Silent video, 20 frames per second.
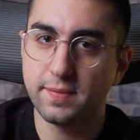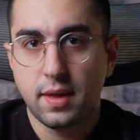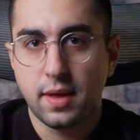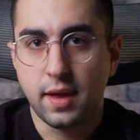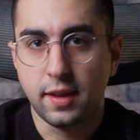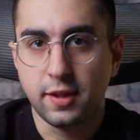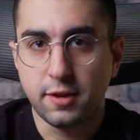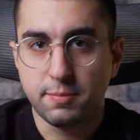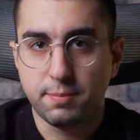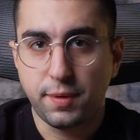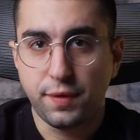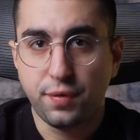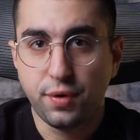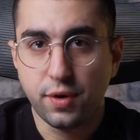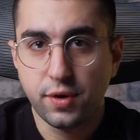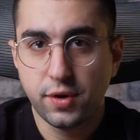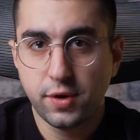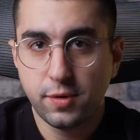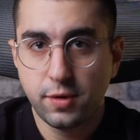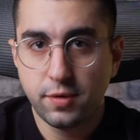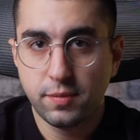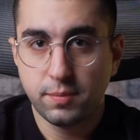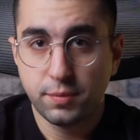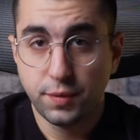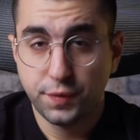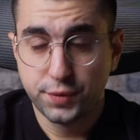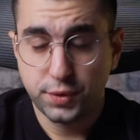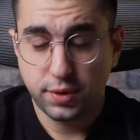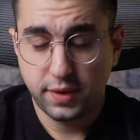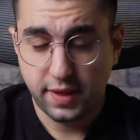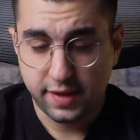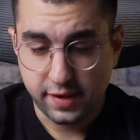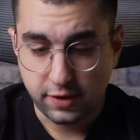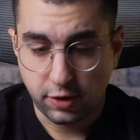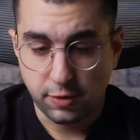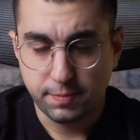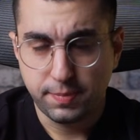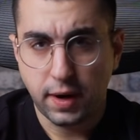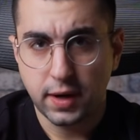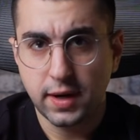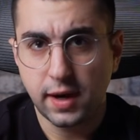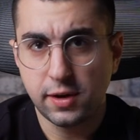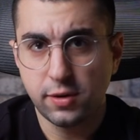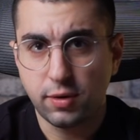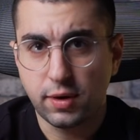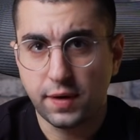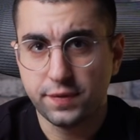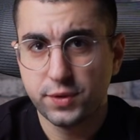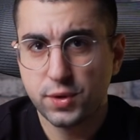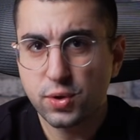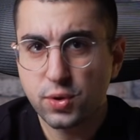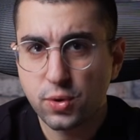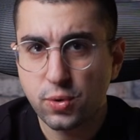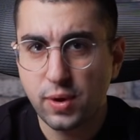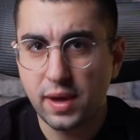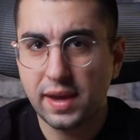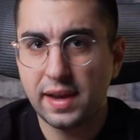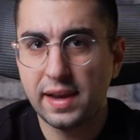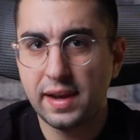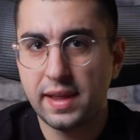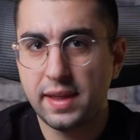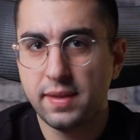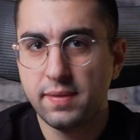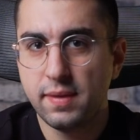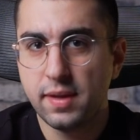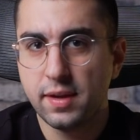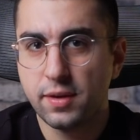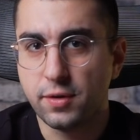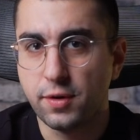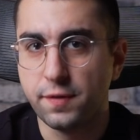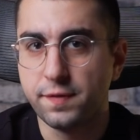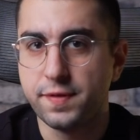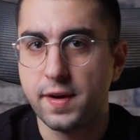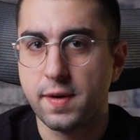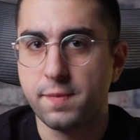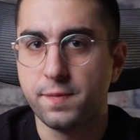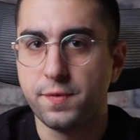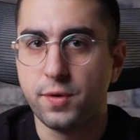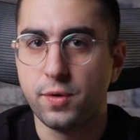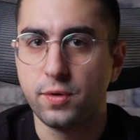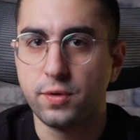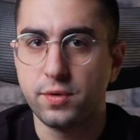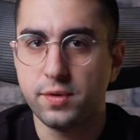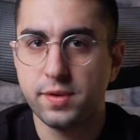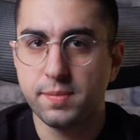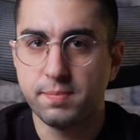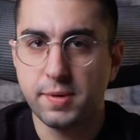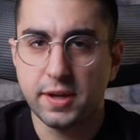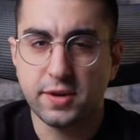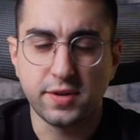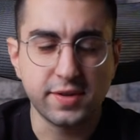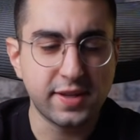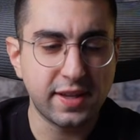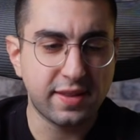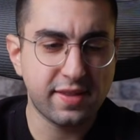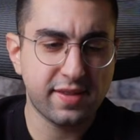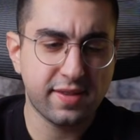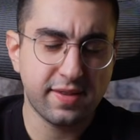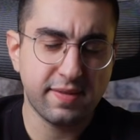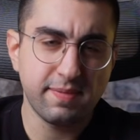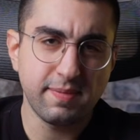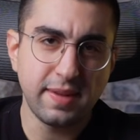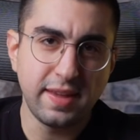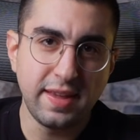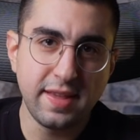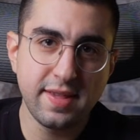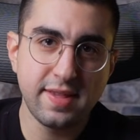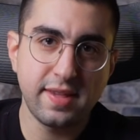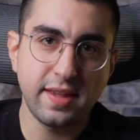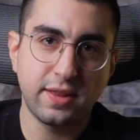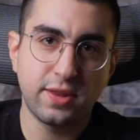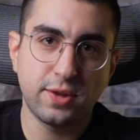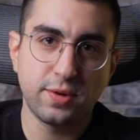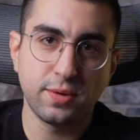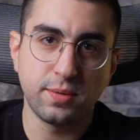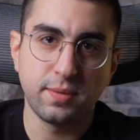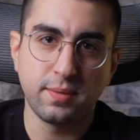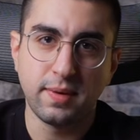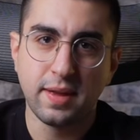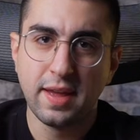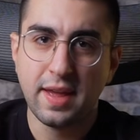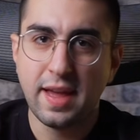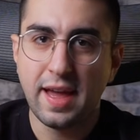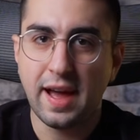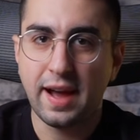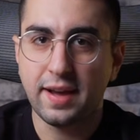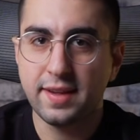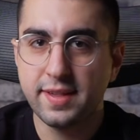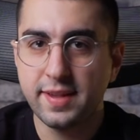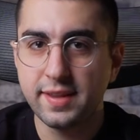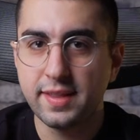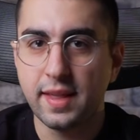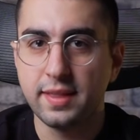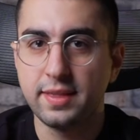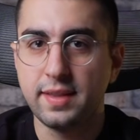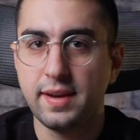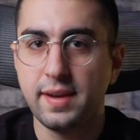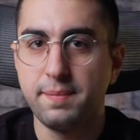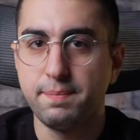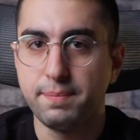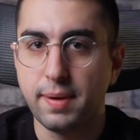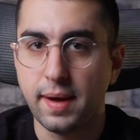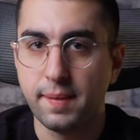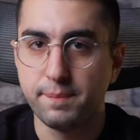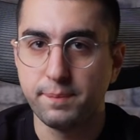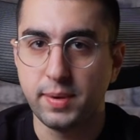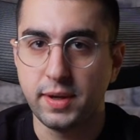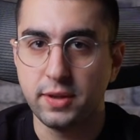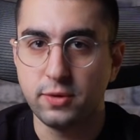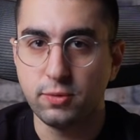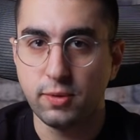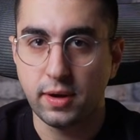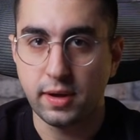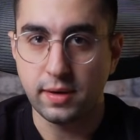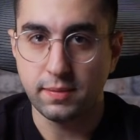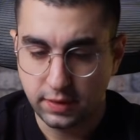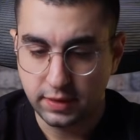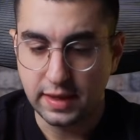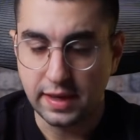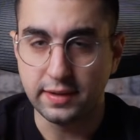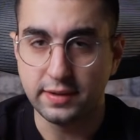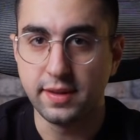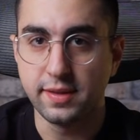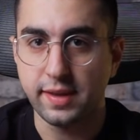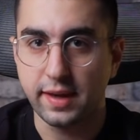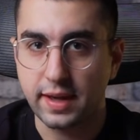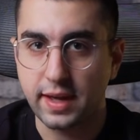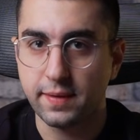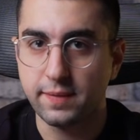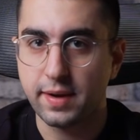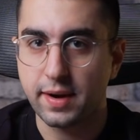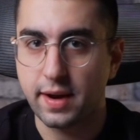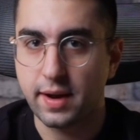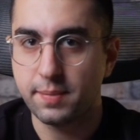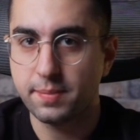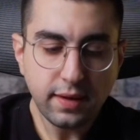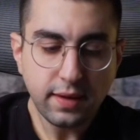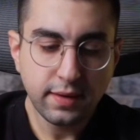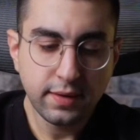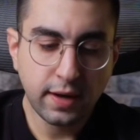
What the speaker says: And before you move to the second panel, you have to quickly confirm focus because it's easy to accidentally bump it while tilting the camera up.